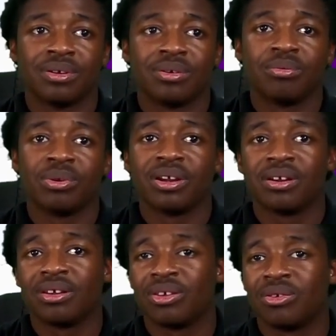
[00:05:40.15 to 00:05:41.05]
where
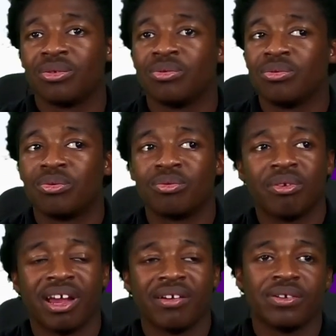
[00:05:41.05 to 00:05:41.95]
you
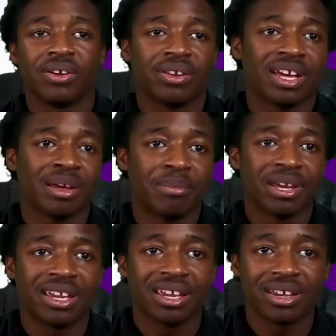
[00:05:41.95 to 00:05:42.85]
have the online
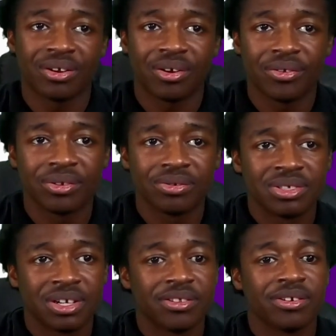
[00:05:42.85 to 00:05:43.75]
banking and all those
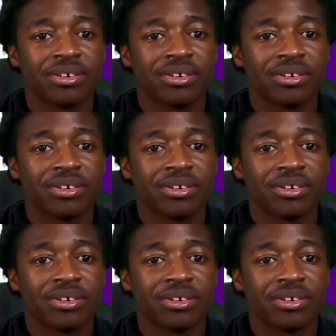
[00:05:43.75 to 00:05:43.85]
other